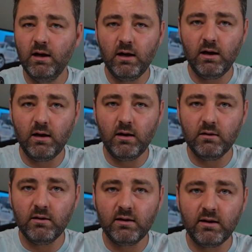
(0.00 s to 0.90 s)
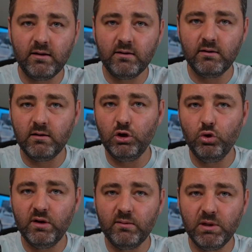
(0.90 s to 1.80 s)
that has the
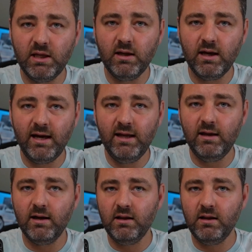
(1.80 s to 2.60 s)
USB-A